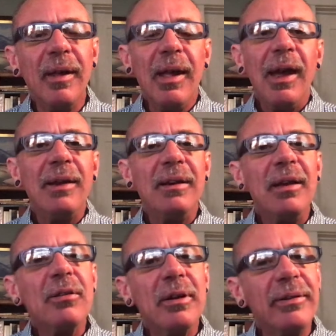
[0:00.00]
and
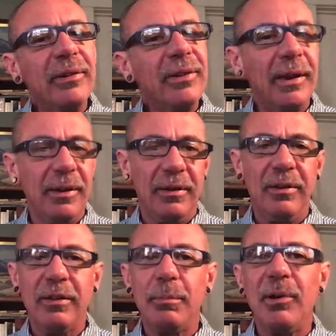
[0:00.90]
neither is intended to
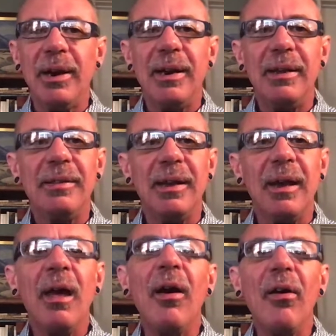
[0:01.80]
support anything
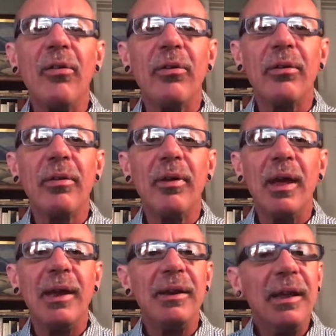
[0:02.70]
else,
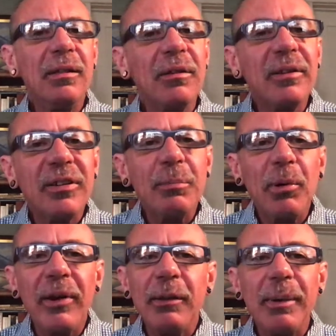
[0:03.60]
and neither is
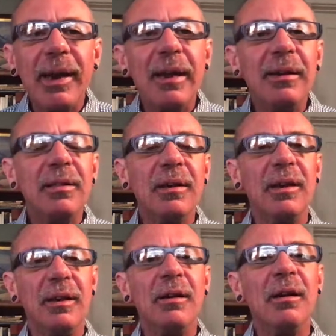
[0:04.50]
supported by anything
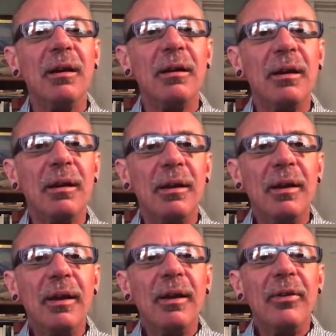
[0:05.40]
here.
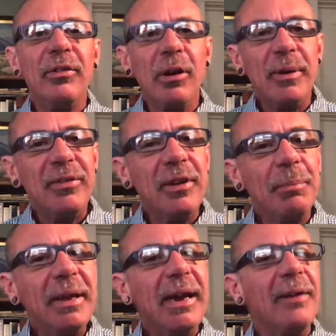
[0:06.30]
So we
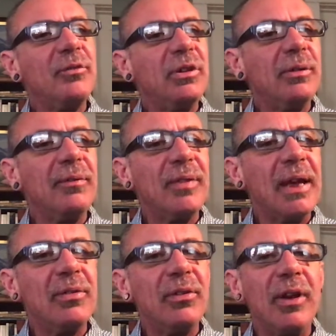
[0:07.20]
simply have two
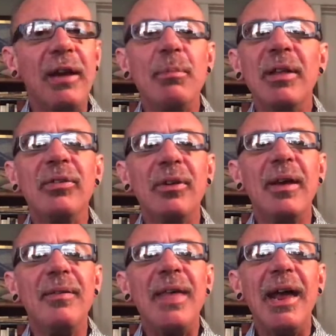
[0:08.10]
if-then statements
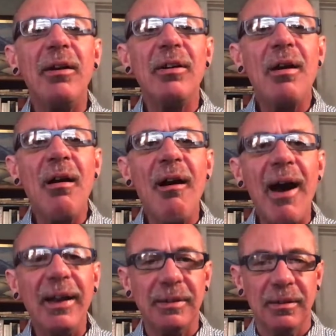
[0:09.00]
that are
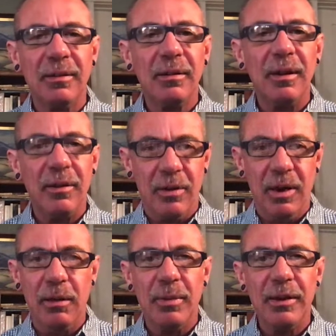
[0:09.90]
not an
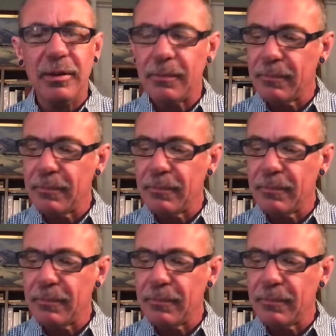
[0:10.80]
argument.